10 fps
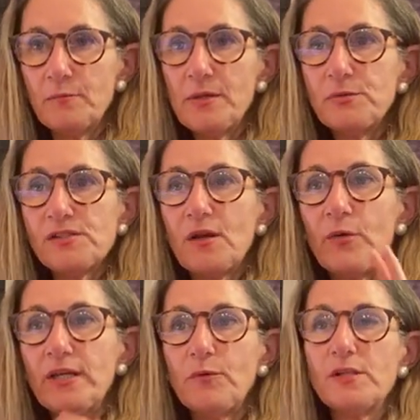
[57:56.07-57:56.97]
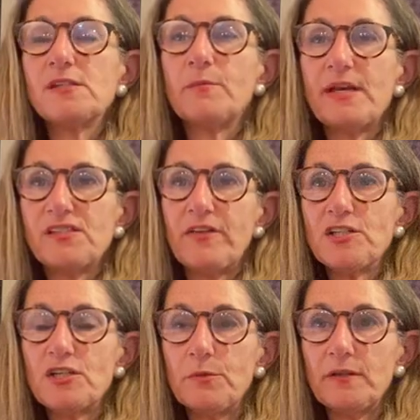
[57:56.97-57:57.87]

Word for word: People say, "Wendy, what's the best vegetable?"